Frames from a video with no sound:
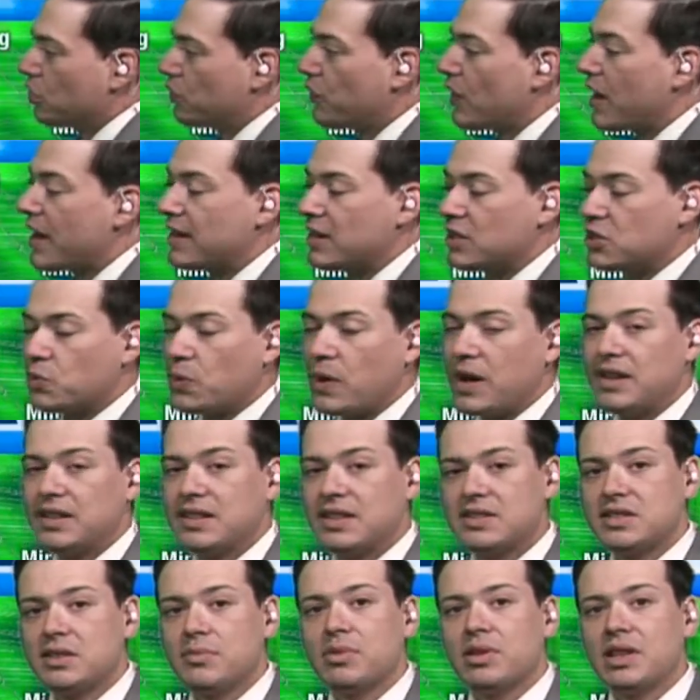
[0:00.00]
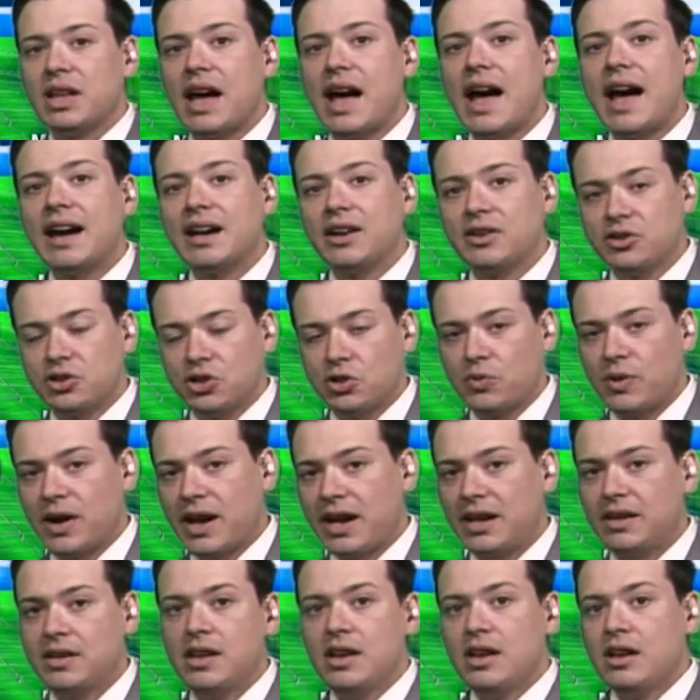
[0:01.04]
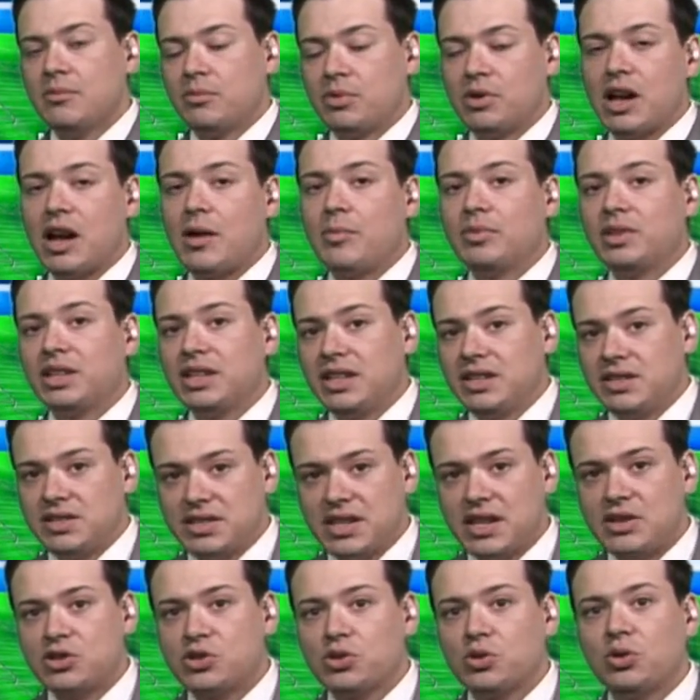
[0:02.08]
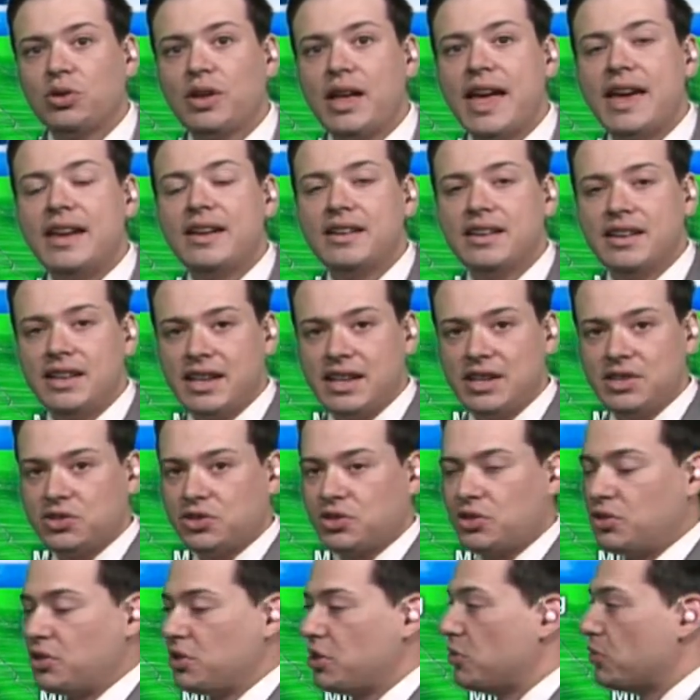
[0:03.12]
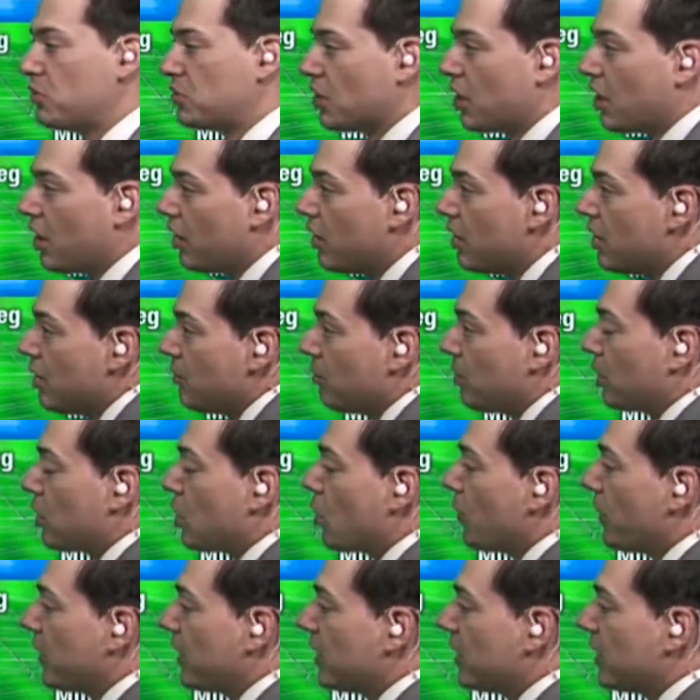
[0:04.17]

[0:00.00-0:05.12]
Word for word: find its way into some of the higher terrain, predominantly in central and in eastern Utah. But going